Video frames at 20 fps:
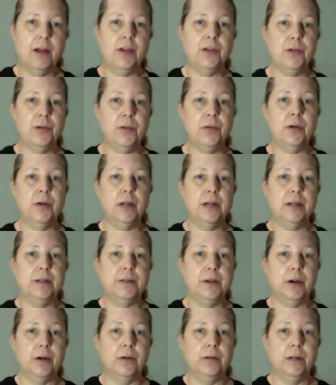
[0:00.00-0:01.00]
You
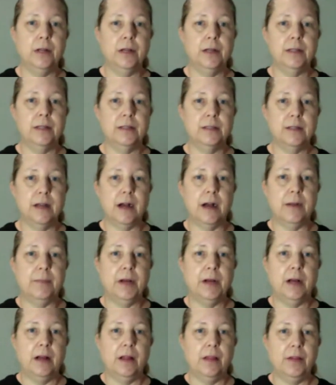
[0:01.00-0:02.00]
don't
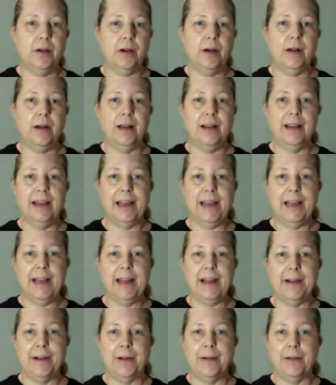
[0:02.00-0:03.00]
stop the
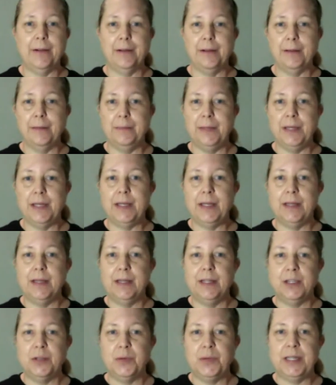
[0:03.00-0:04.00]
air
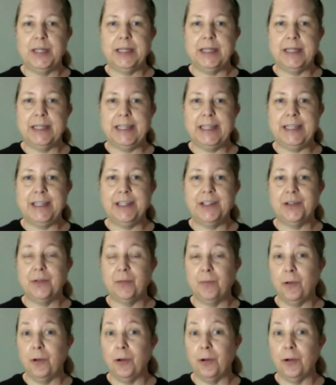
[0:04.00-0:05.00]
between each
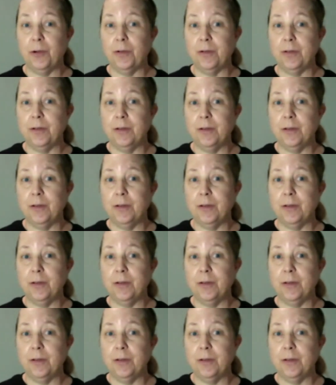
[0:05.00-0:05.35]
word,